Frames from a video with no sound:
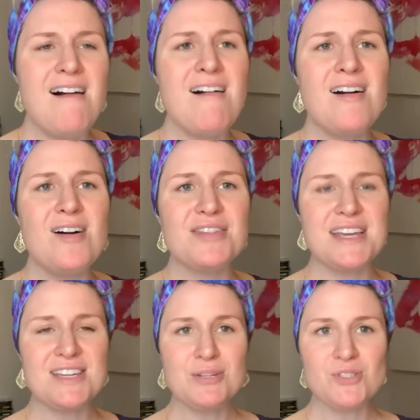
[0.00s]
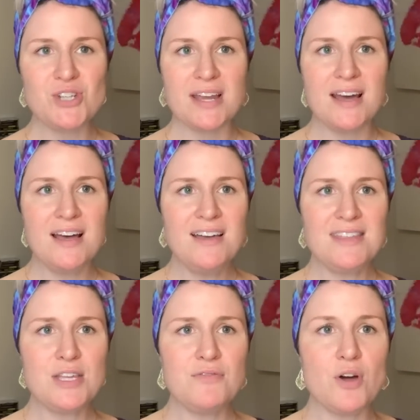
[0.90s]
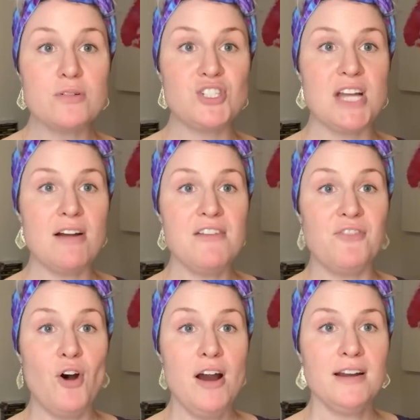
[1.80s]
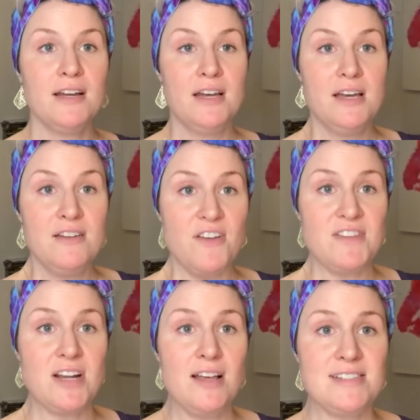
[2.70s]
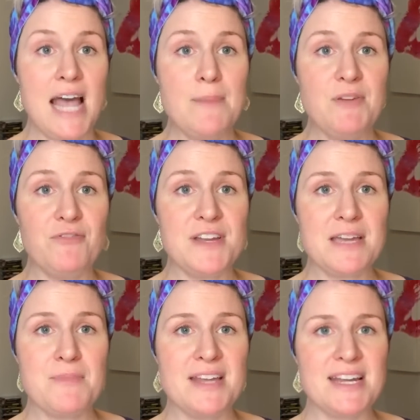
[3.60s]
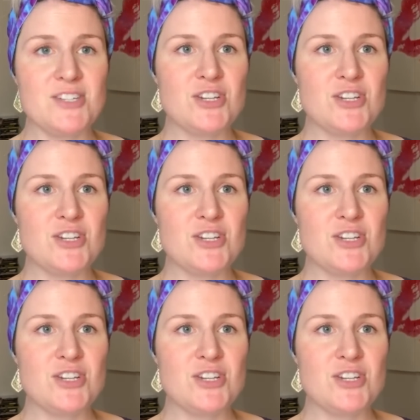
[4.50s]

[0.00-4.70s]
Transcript: Oh, thank you, Jenna. Thank you. Sherry Ford, $50. Happy freaking Monday.